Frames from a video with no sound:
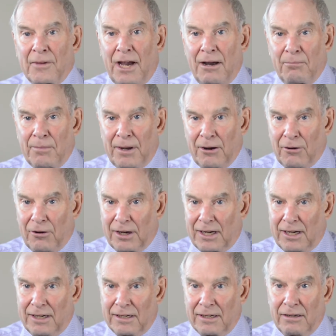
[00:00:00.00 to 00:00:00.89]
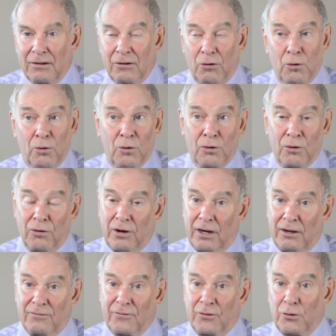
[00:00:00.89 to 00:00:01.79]
American or
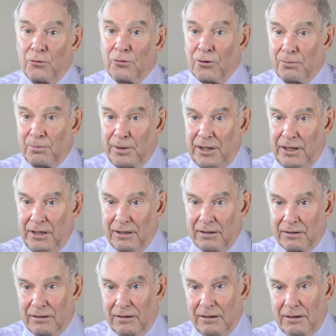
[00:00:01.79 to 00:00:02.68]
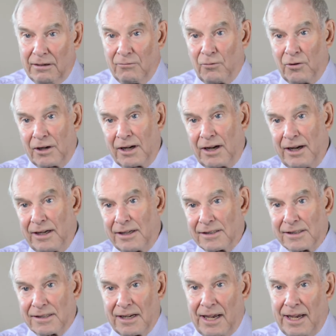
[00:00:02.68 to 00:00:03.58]
of European, in one
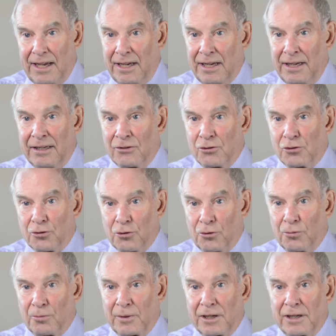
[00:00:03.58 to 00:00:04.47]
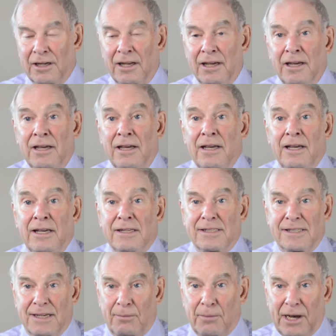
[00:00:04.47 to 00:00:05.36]
case a German
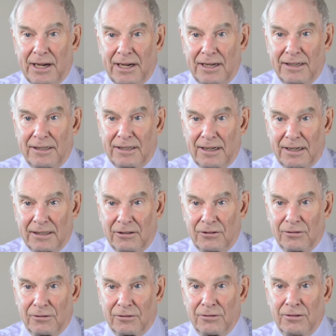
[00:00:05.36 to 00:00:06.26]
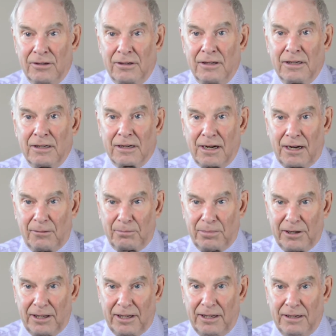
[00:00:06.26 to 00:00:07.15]
semiconductor
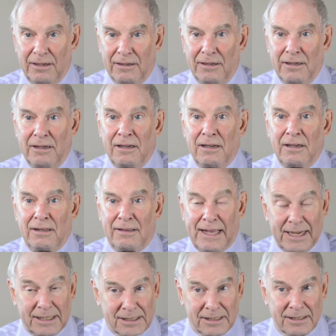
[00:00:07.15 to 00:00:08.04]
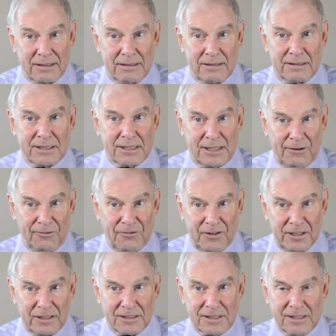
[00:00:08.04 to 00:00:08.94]
company. That's
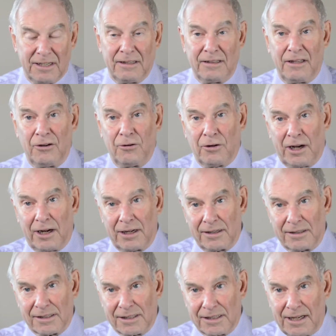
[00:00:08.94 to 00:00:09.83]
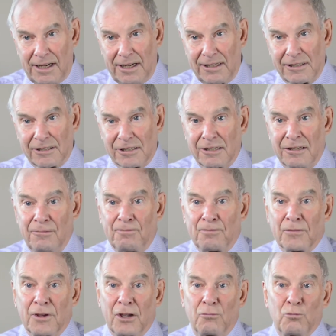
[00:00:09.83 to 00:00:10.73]
CFIUS in the United States
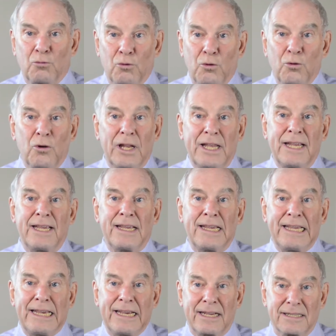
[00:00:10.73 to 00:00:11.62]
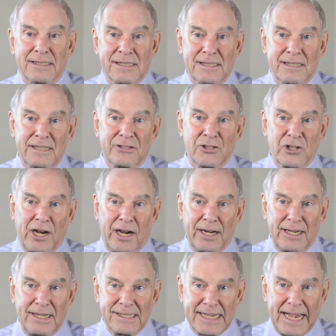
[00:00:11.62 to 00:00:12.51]
ruling against
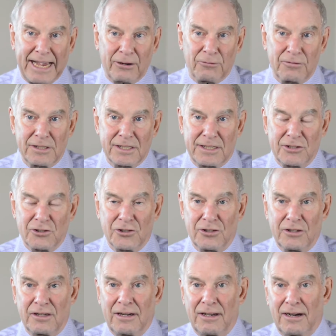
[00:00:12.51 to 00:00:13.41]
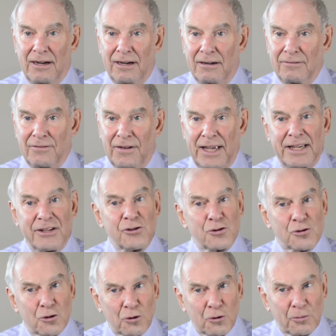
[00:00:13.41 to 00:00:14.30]
Chinese acquisition of a
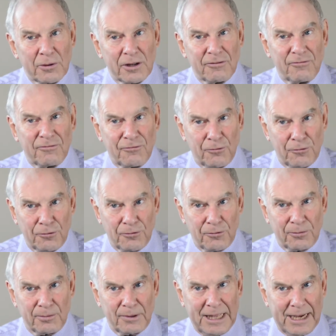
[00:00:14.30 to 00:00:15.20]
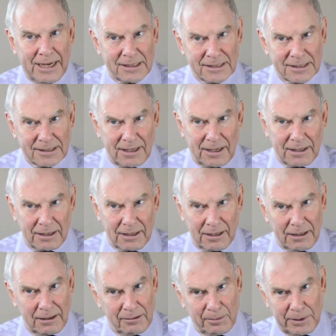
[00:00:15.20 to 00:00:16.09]
German firm. That's a
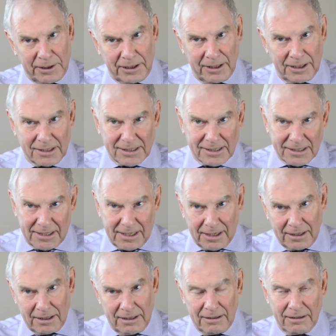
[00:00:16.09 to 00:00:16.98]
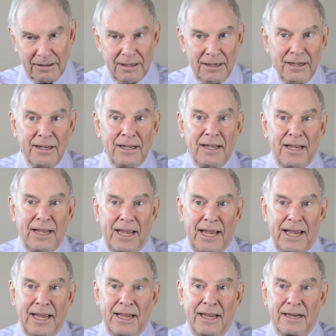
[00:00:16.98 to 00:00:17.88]
little bit extended
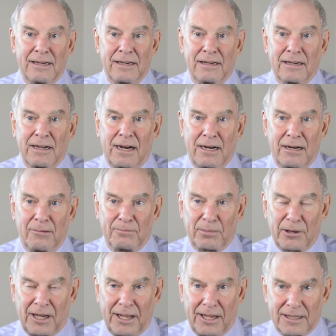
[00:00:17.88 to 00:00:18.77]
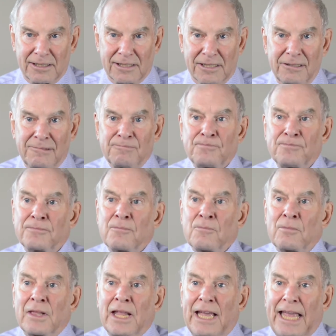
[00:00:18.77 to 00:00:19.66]
and complex.
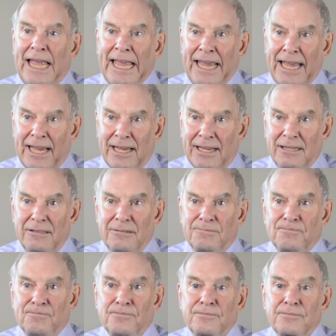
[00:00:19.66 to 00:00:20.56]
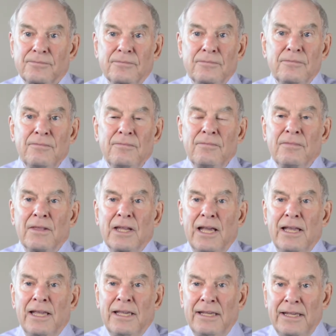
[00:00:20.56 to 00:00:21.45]
And
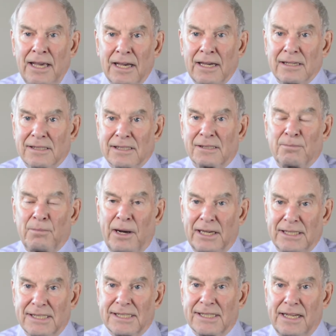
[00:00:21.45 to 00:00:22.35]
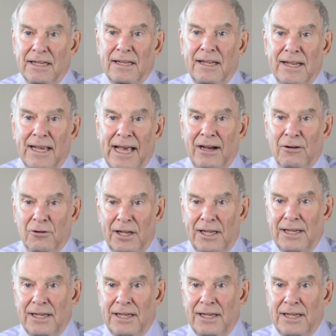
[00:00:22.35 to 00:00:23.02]
yes, by singling out